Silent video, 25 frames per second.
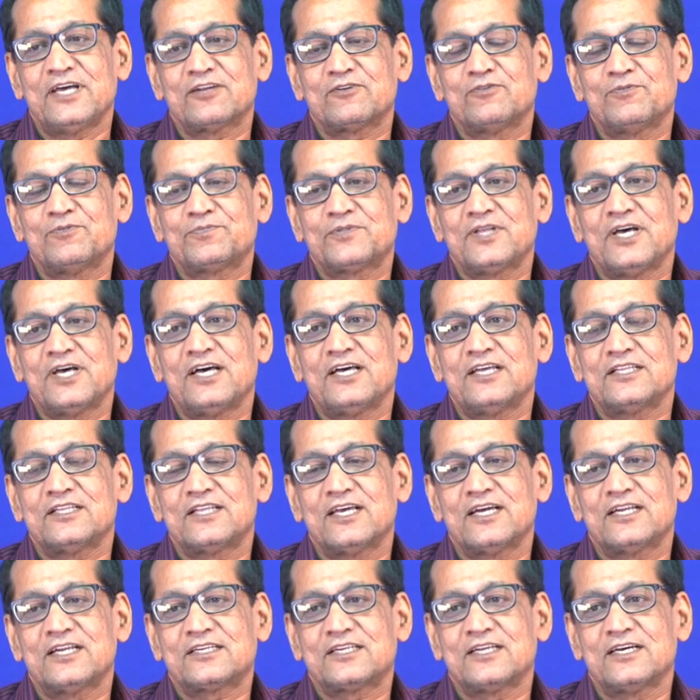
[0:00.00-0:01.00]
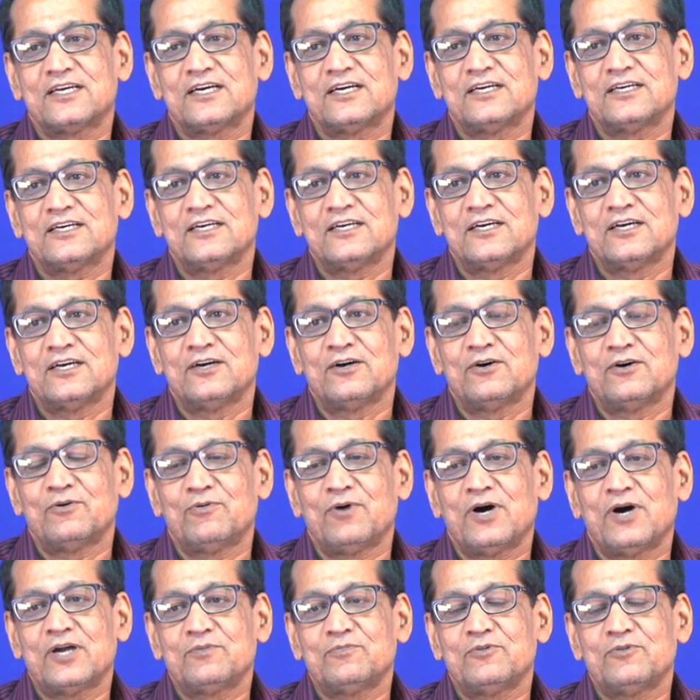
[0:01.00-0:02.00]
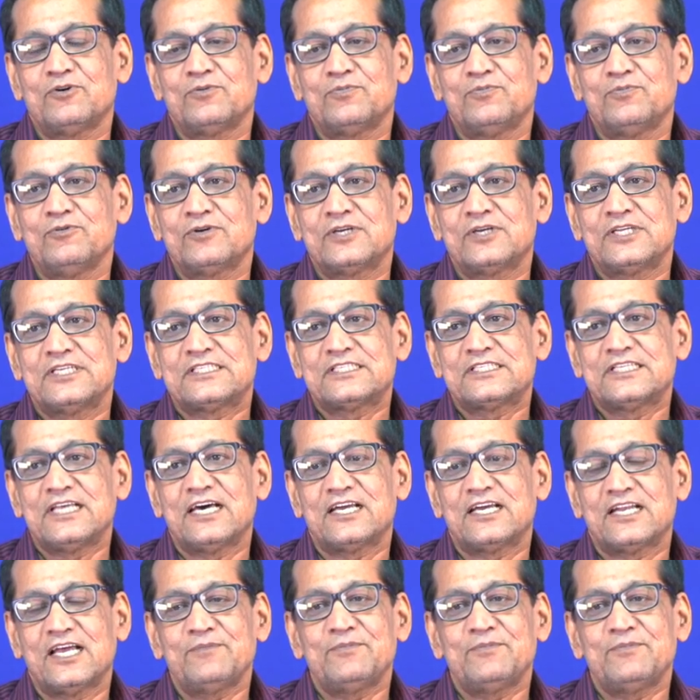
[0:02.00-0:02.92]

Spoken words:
Gupta, that one more book is there.